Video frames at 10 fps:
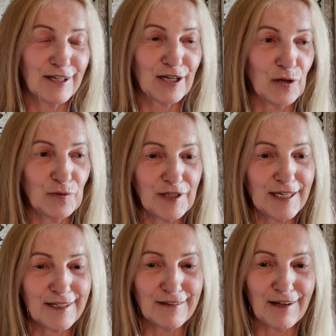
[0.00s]

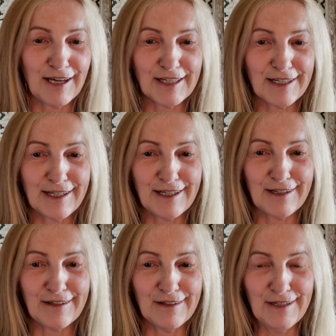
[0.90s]
clothing,
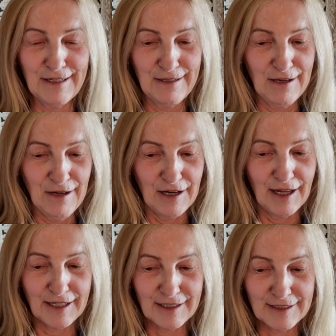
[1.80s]

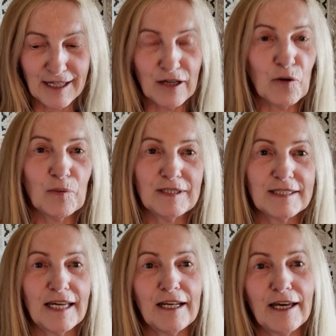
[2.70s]
like as I always say,